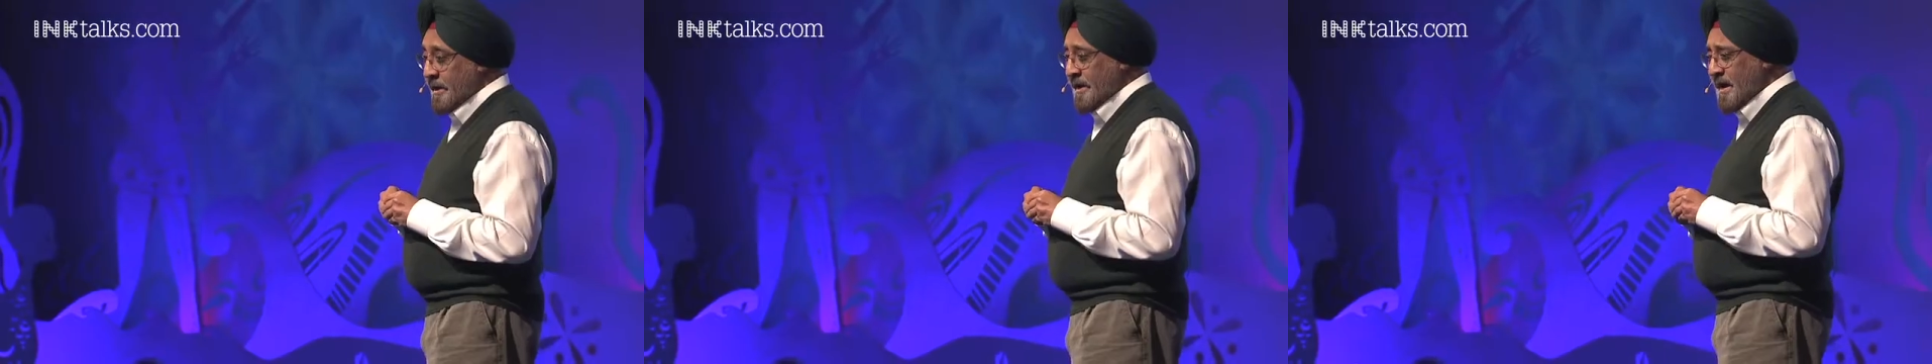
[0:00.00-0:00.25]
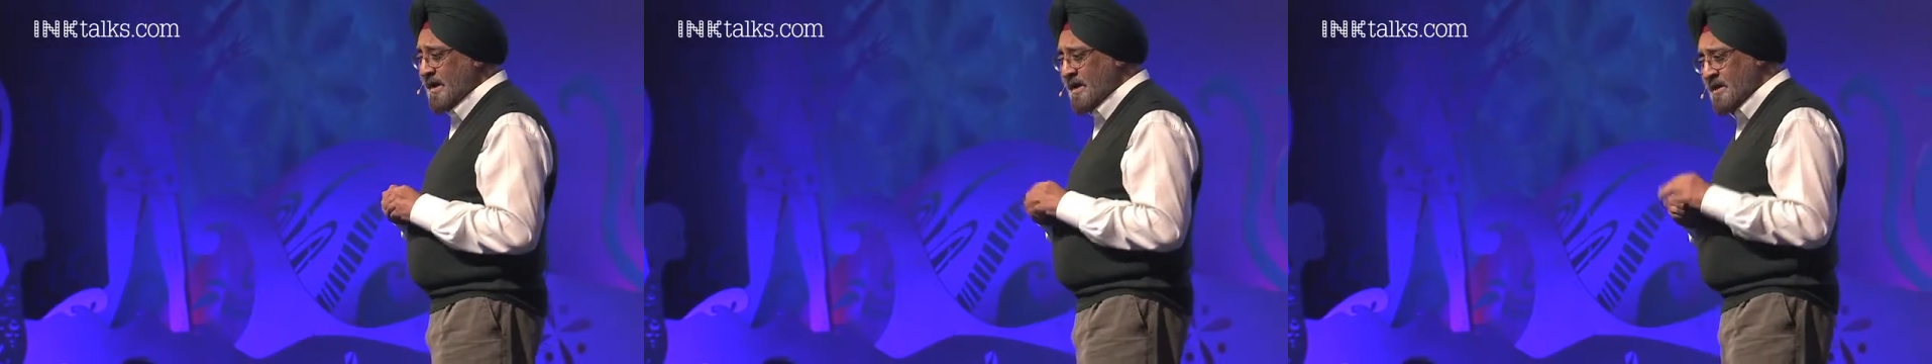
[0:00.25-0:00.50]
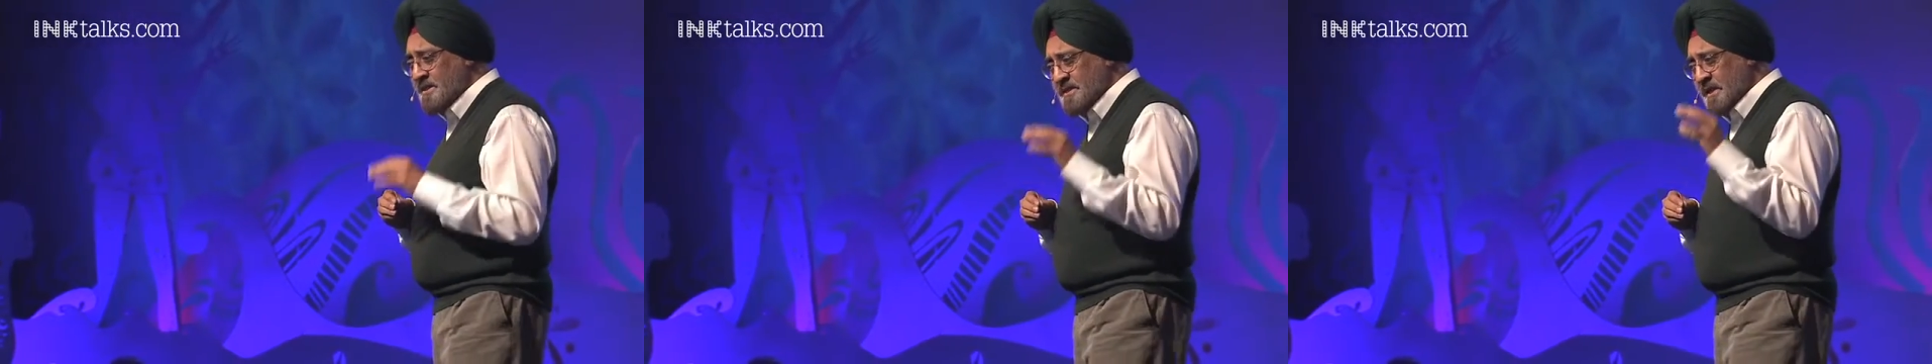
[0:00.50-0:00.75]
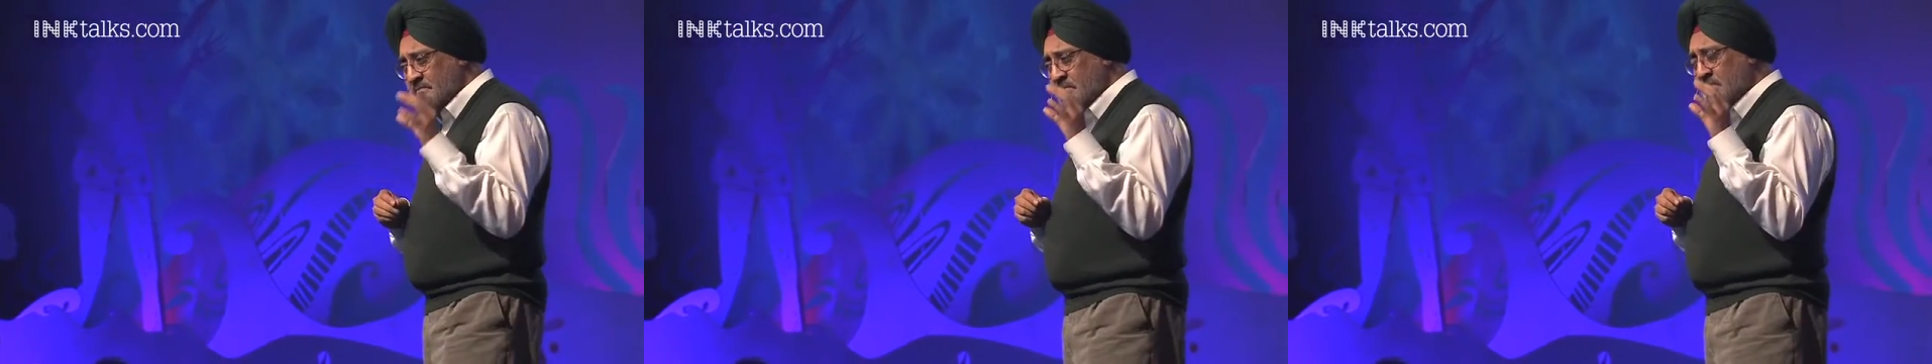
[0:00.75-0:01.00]
and I asked
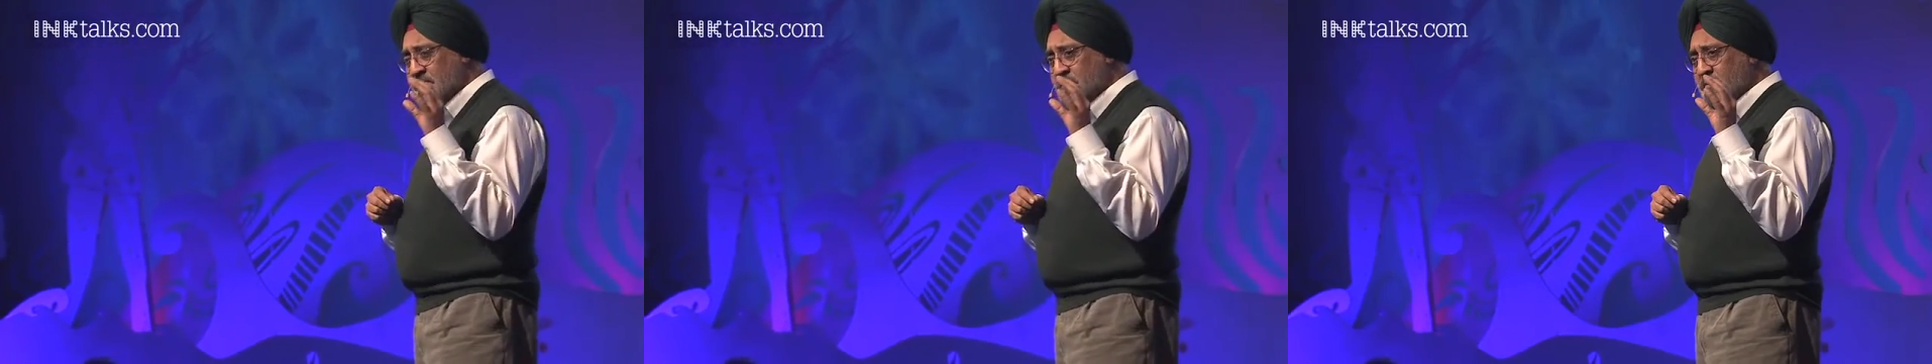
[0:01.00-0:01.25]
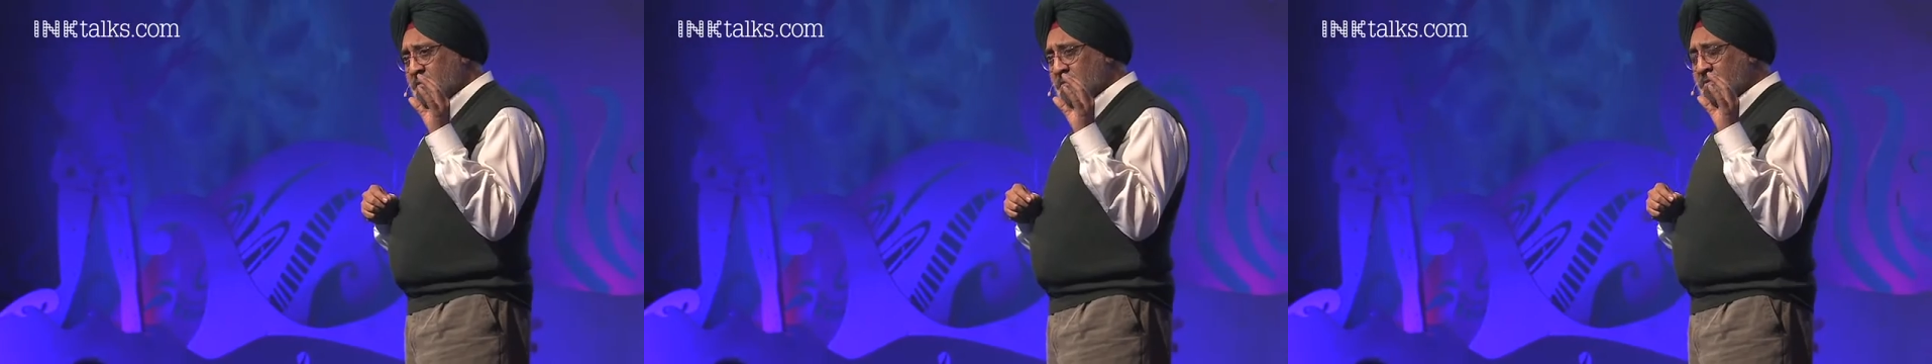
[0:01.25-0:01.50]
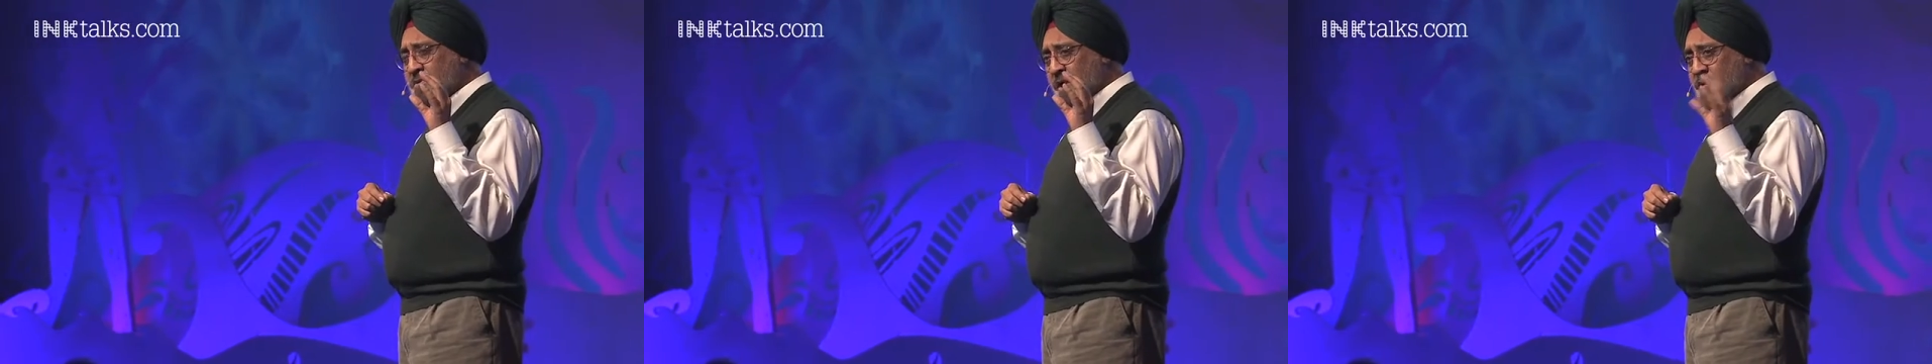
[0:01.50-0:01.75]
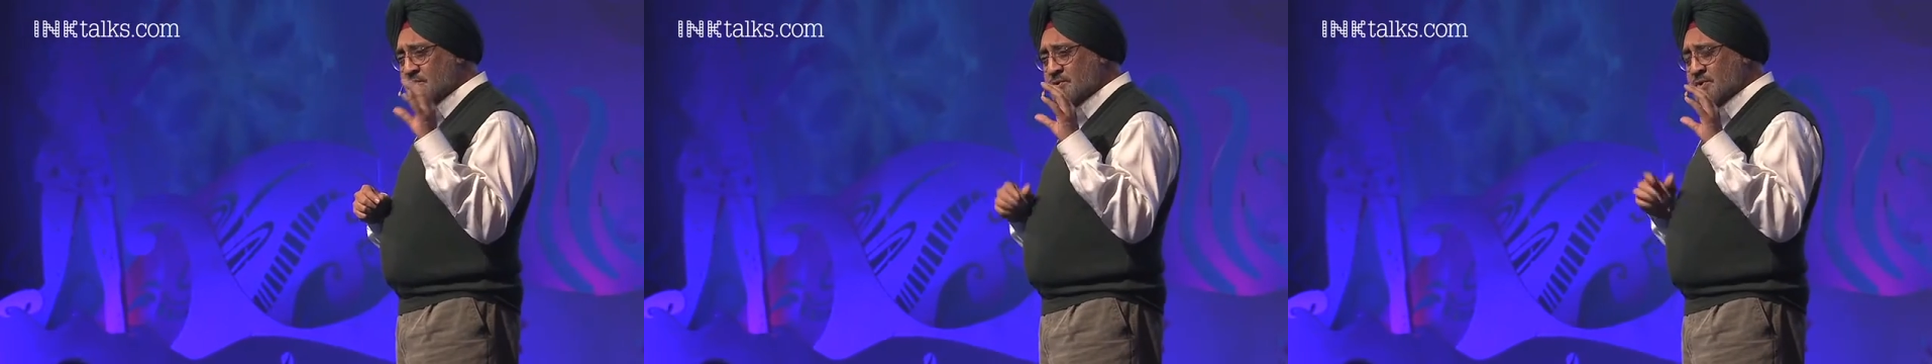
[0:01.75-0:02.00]
them not to